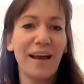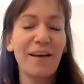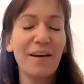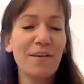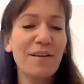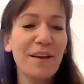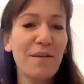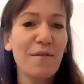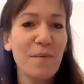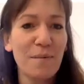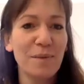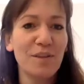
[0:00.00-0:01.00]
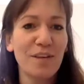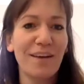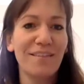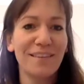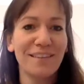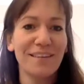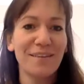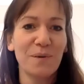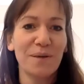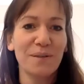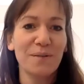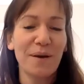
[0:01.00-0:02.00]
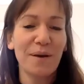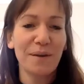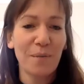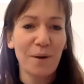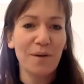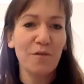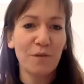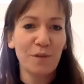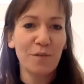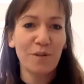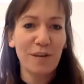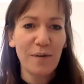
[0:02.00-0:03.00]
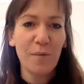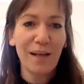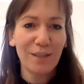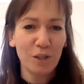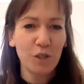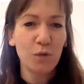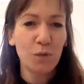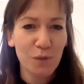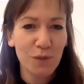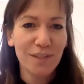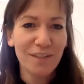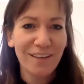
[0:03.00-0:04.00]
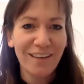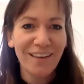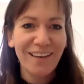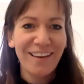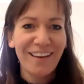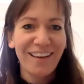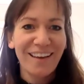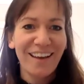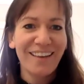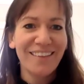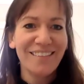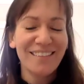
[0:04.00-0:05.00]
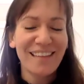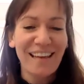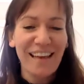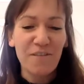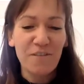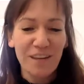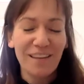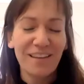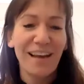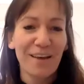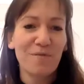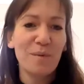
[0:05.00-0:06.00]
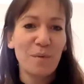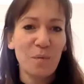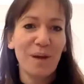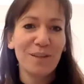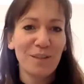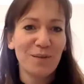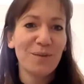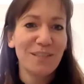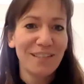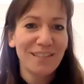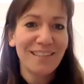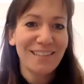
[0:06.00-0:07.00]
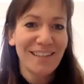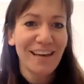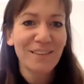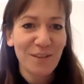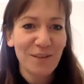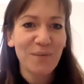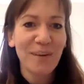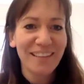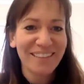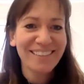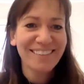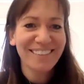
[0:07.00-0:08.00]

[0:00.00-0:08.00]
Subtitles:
I think I remember sharing this once around, I want to feel really well used. And it was like, I feel like I've been well used in these last 2 weeks.